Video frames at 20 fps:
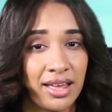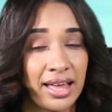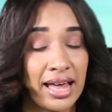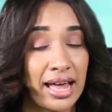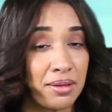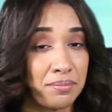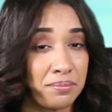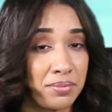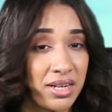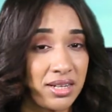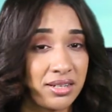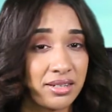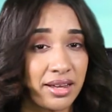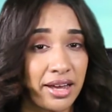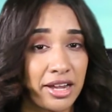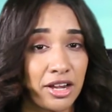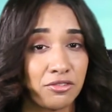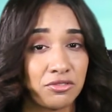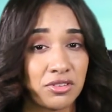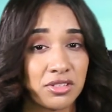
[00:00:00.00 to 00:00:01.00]
At
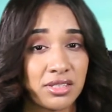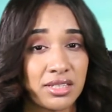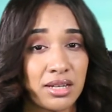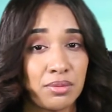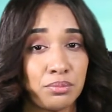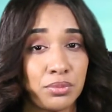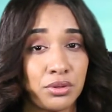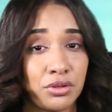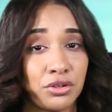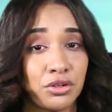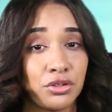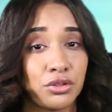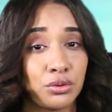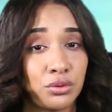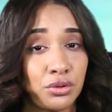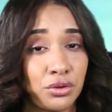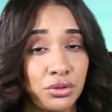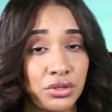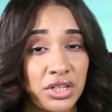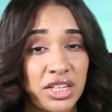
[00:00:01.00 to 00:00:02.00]
midnight of December
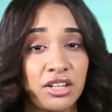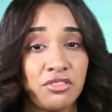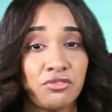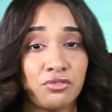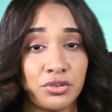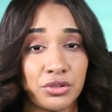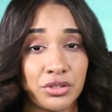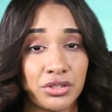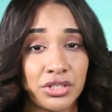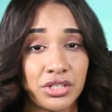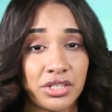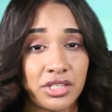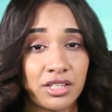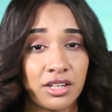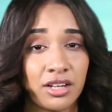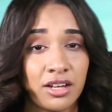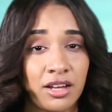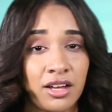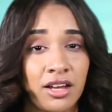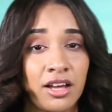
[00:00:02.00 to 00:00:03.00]

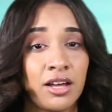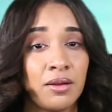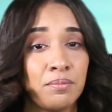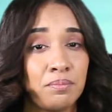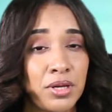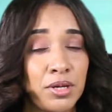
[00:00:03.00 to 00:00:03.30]
31st,